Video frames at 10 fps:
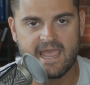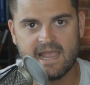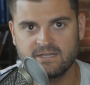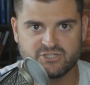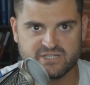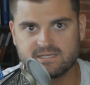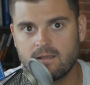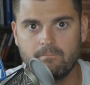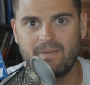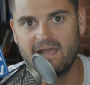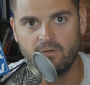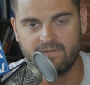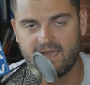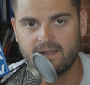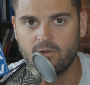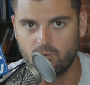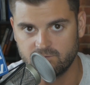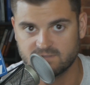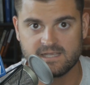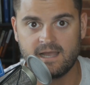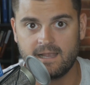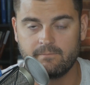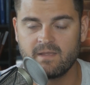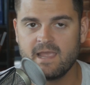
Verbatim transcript: and just compound that over time.